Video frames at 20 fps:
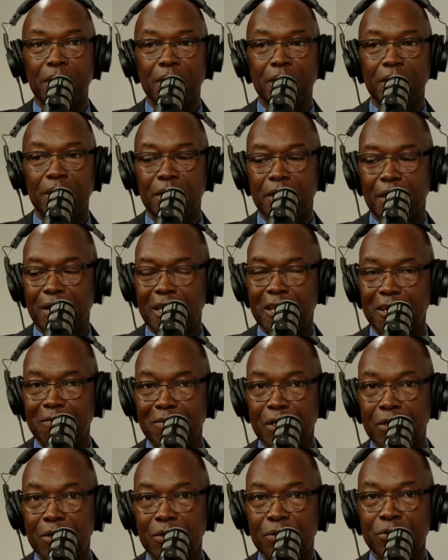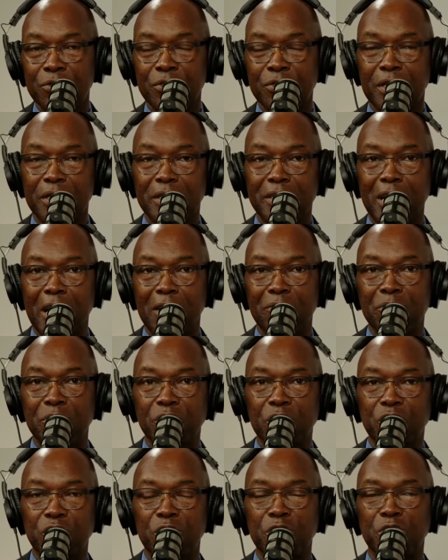The chemicals damage
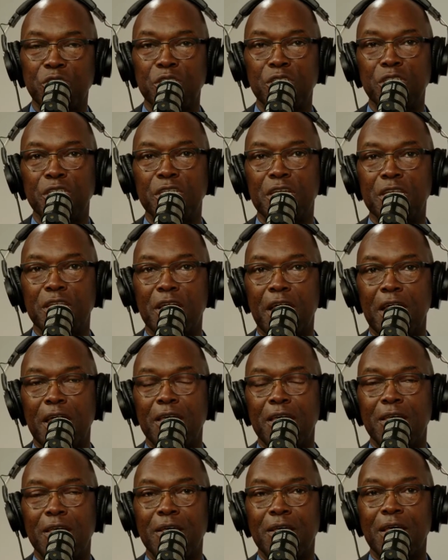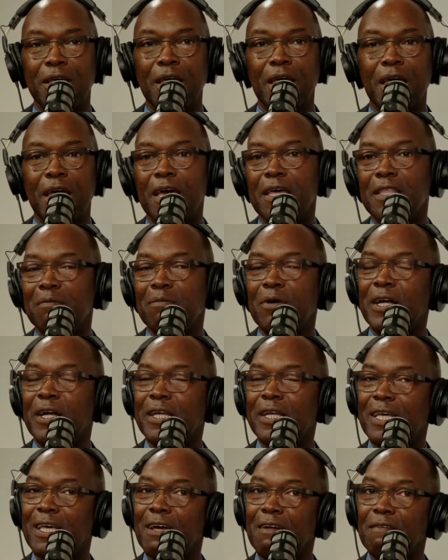the genes and DNA, and the
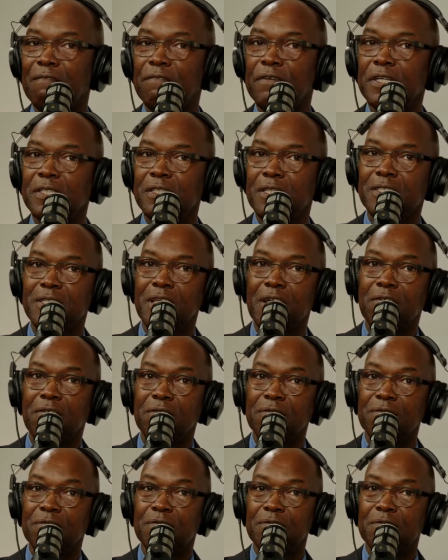body can't fix itself.